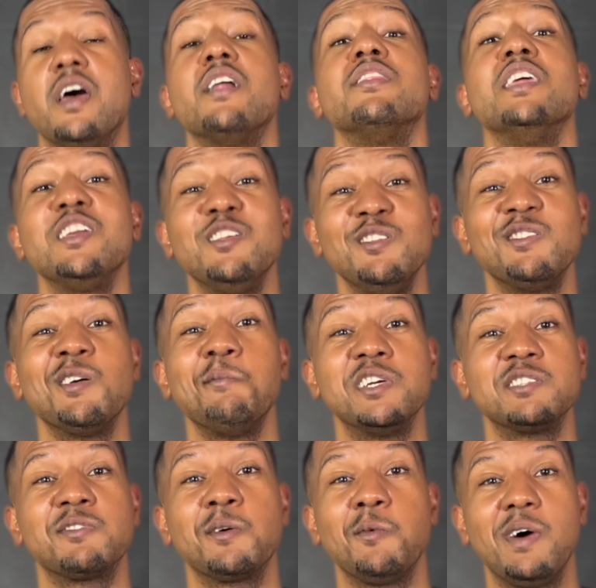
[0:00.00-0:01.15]
Thank you so much
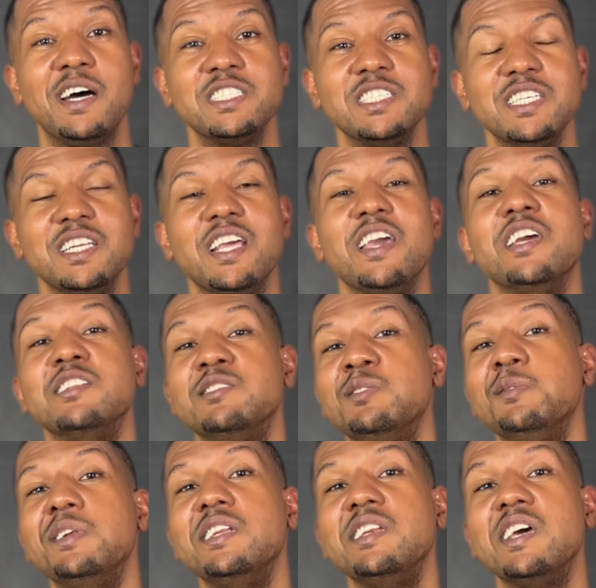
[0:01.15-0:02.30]
for watching, and
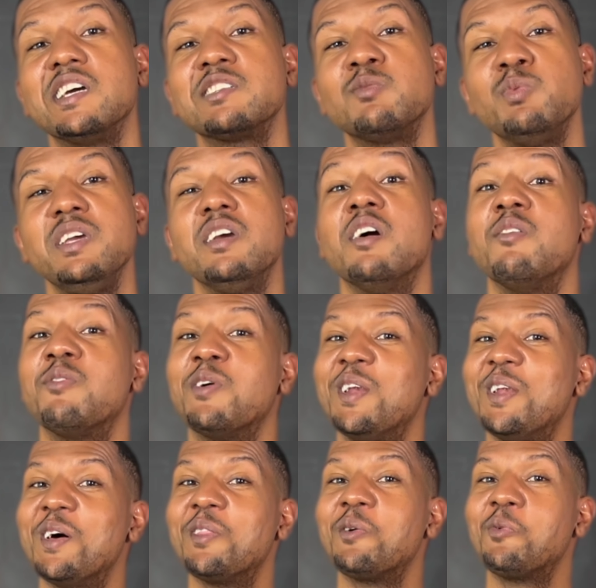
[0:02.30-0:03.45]
tune in next week for
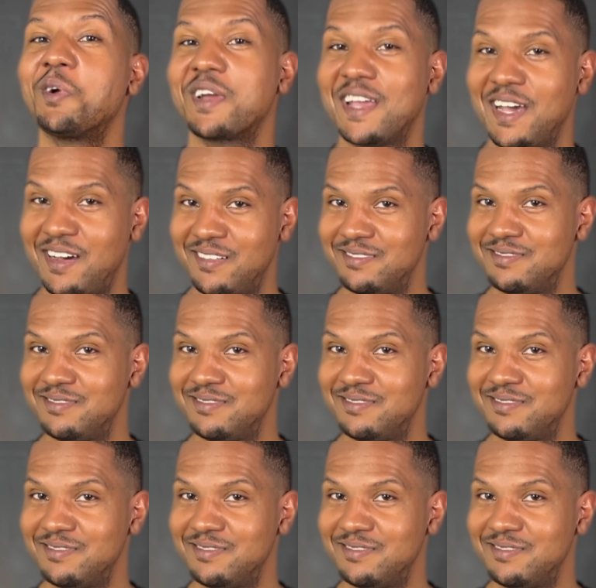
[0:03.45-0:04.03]
another workout.